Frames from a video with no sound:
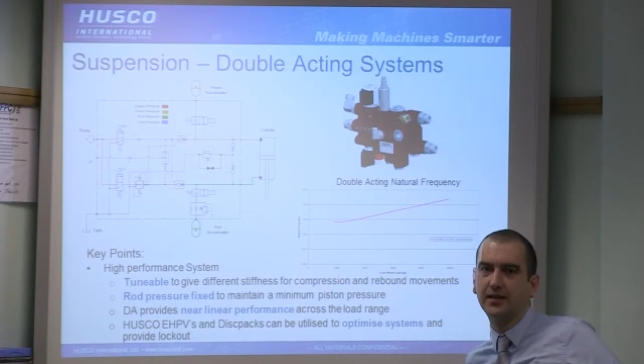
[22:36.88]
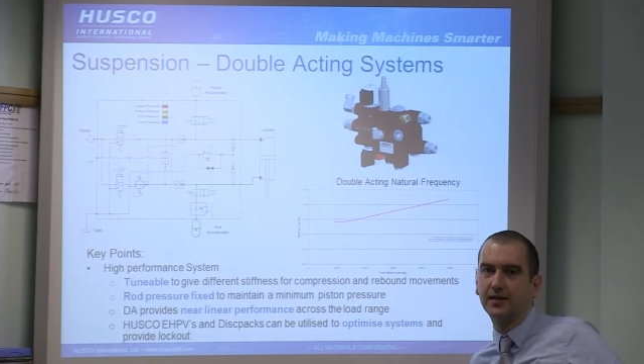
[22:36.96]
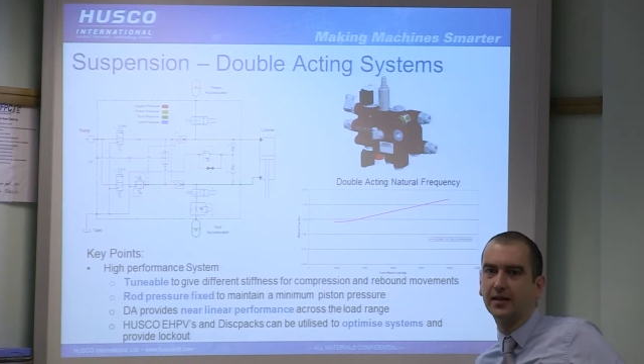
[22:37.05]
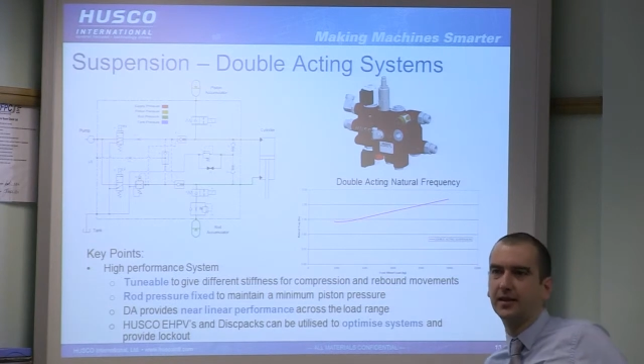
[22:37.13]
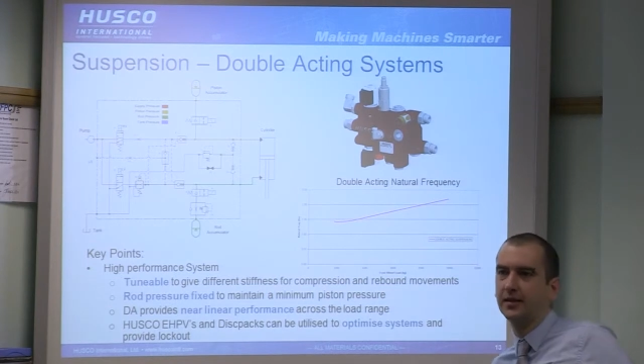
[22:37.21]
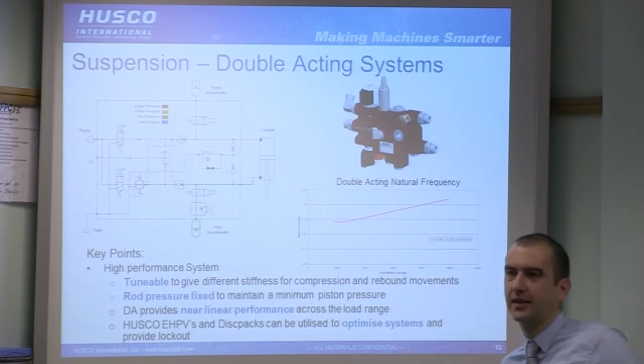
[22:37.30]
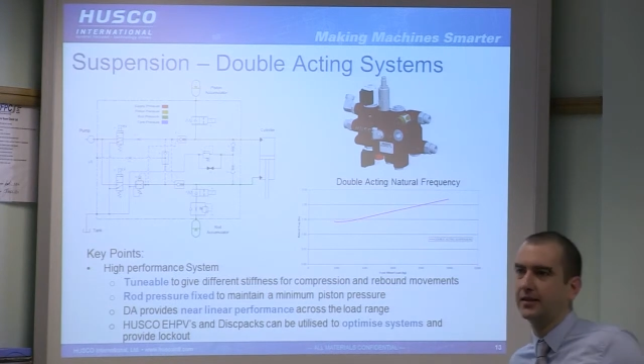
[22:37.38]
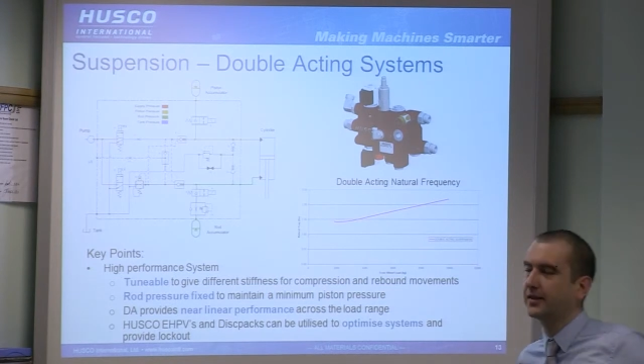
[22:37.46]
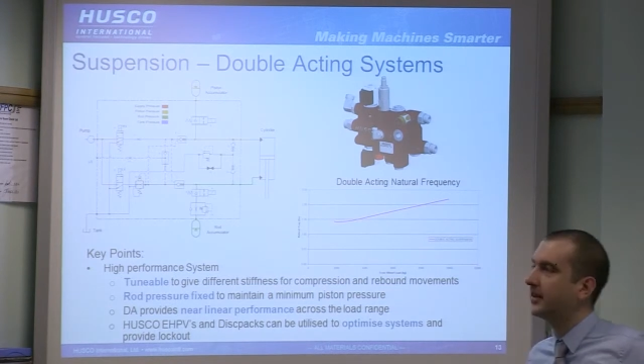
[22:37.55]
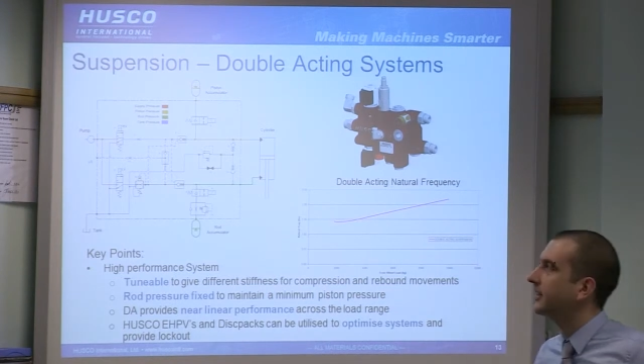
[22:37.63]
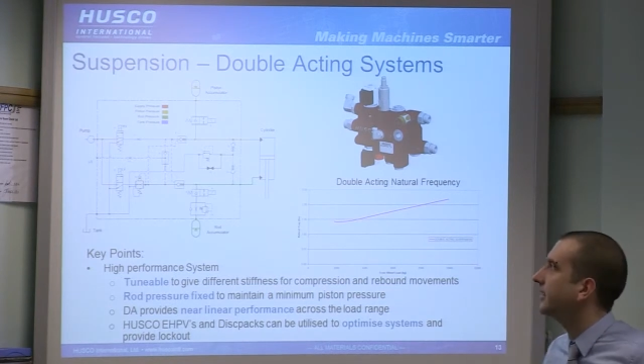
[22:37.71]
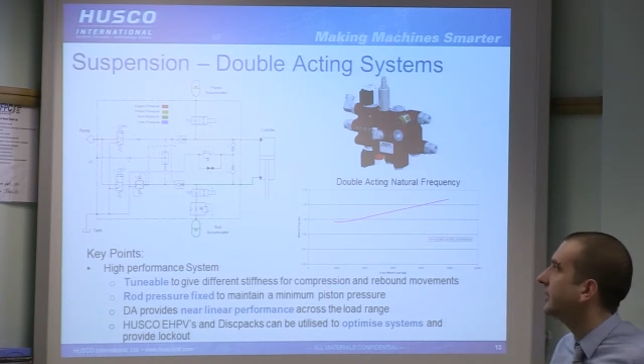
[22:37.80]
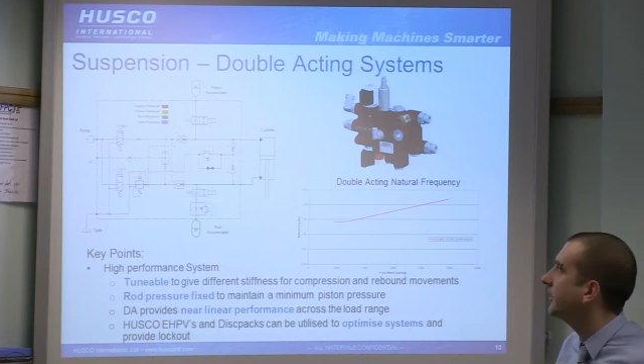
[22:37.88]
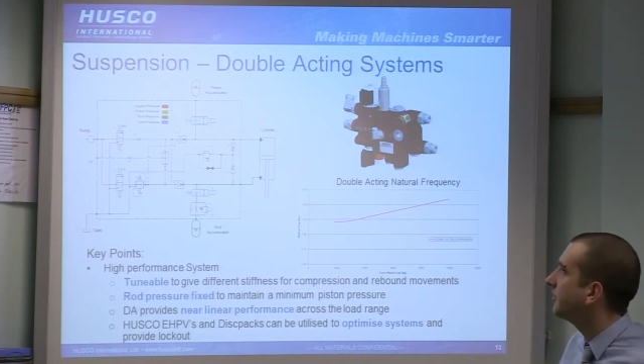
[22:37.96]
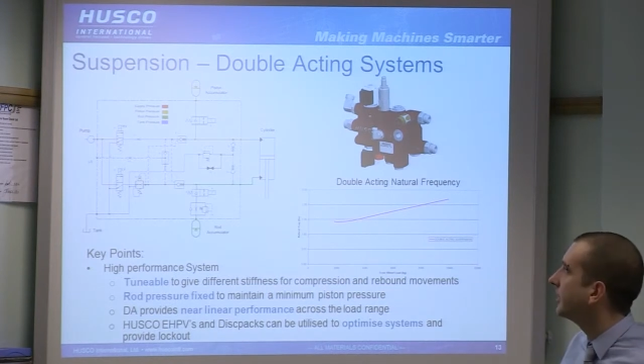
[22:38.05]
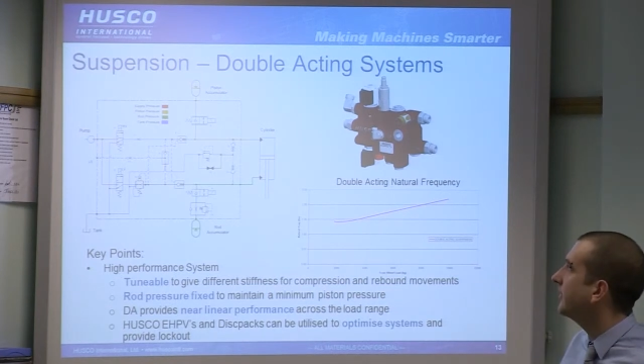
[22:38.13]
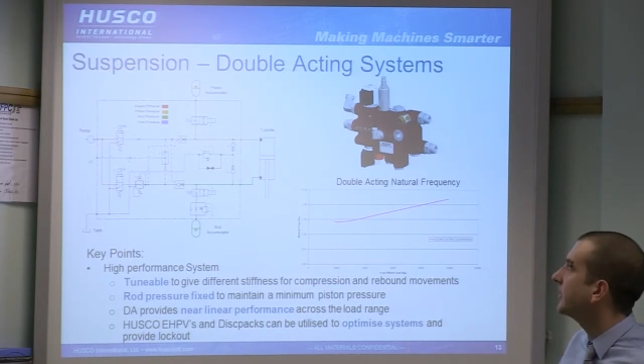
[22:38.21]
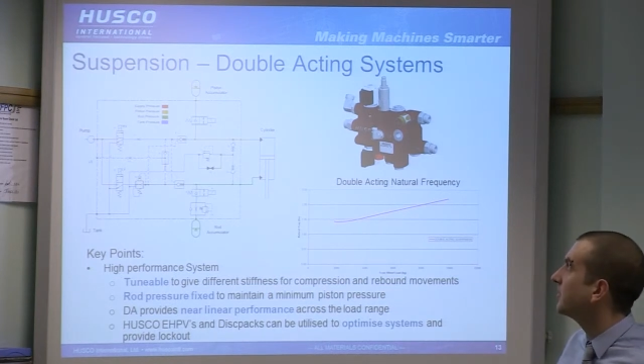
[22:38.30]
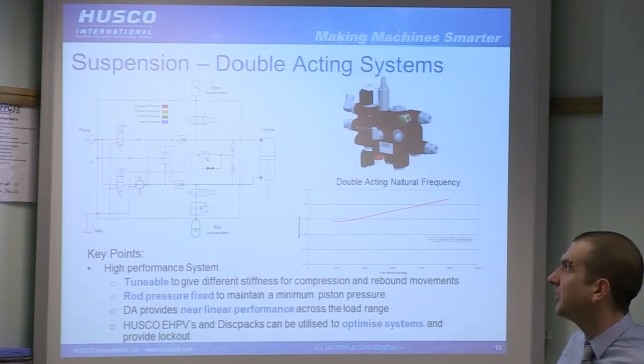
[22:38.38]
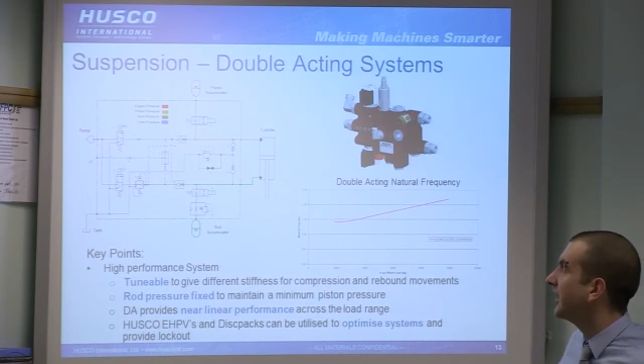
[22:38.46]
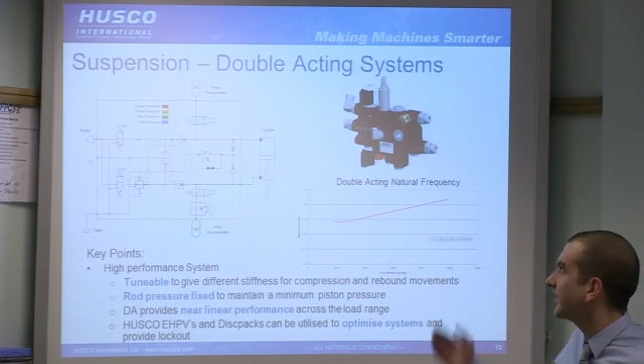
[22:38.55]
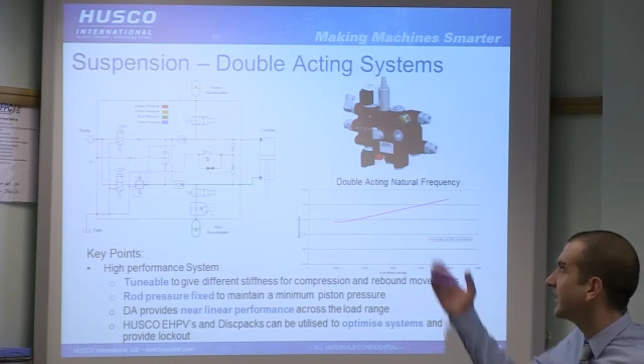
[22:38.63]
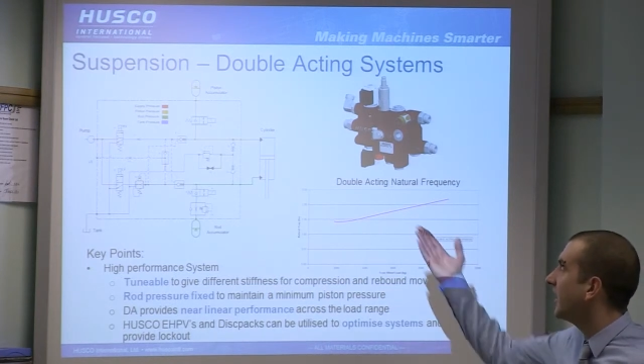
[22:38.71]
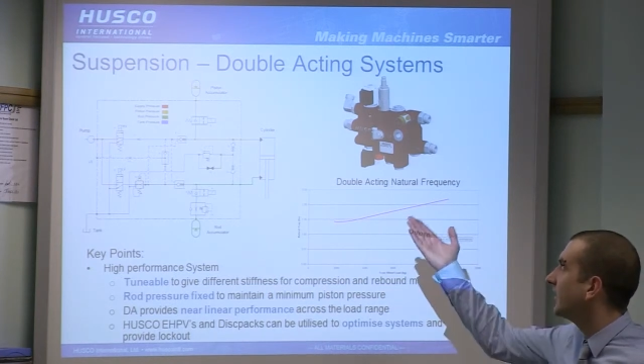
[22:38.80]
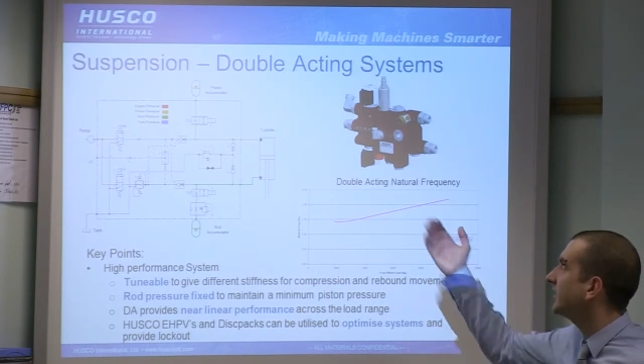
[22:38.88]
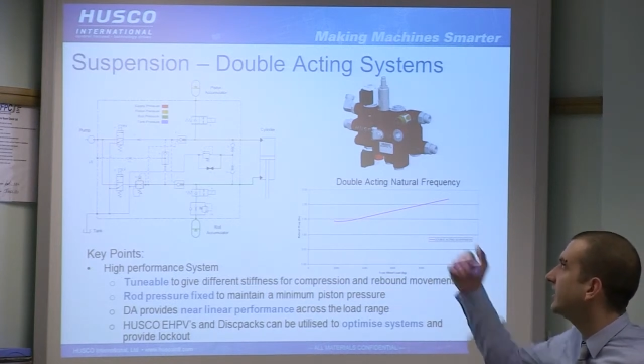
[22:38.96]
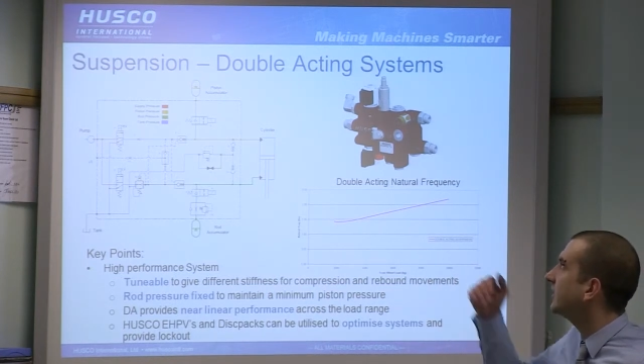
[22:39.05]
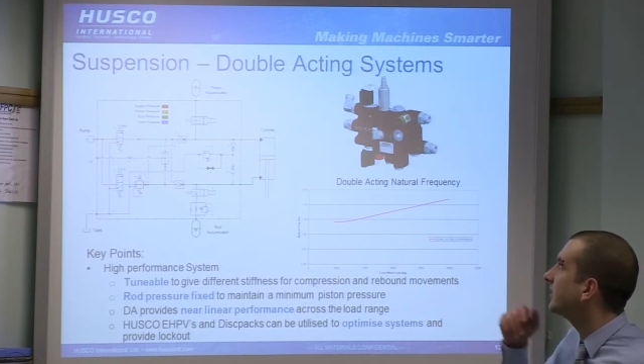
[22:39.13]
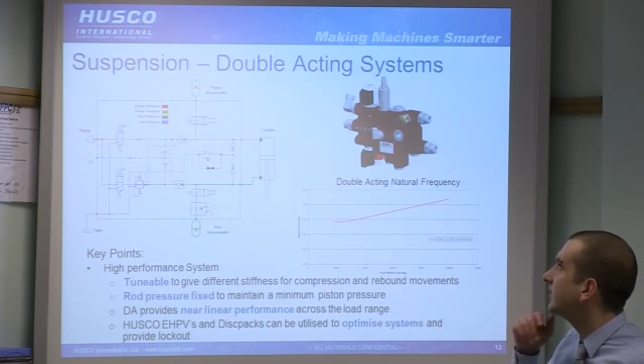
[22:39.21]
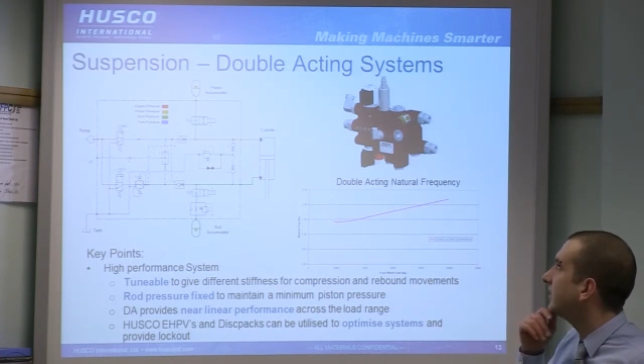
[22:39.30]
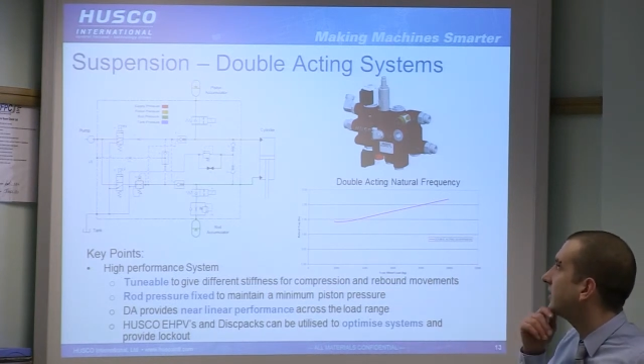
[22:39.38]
circuit than the previous one. That's largely just